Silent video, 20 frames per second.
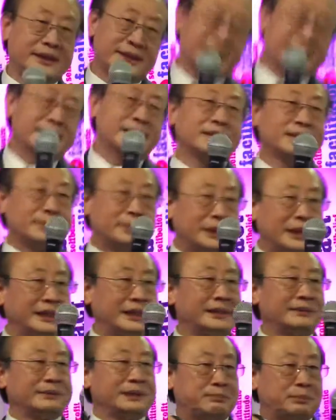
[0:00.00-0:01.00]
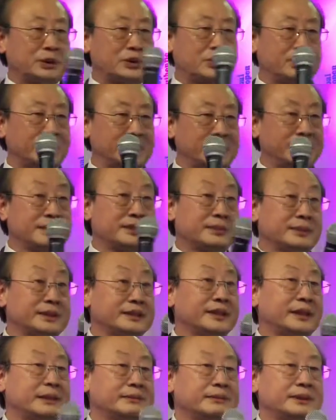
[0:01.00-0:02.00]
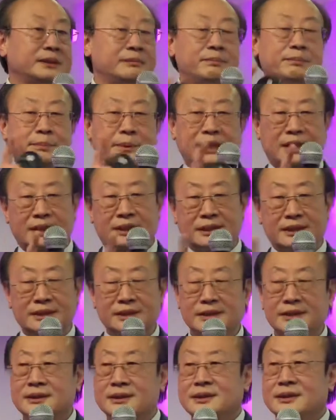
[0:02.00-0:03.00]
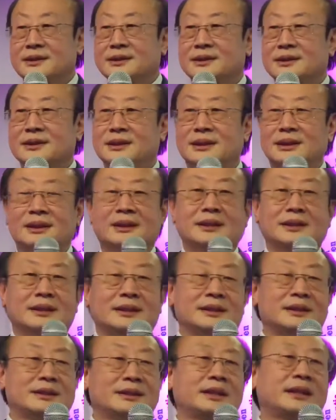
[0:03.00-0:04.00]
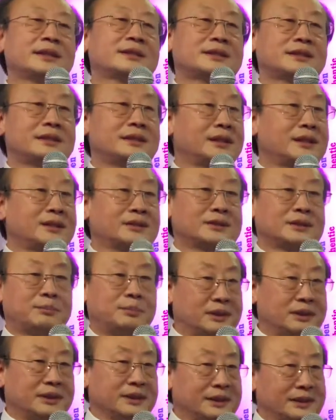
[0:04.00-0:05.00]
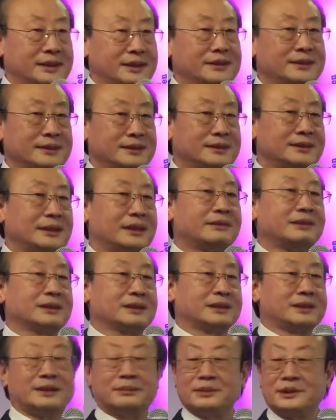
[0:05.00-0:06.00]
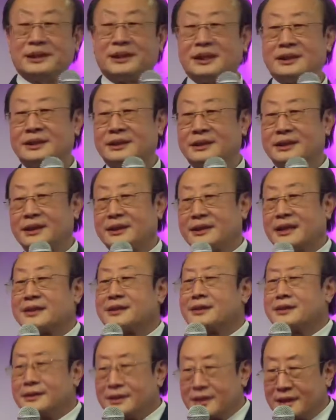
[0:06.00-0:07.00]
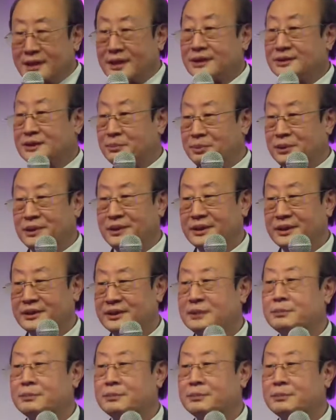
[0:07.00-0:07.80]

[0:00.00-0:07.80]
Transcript: I say, you know, why we portray this way, that way? But that's not the point. I want to communicate today. That's not the point.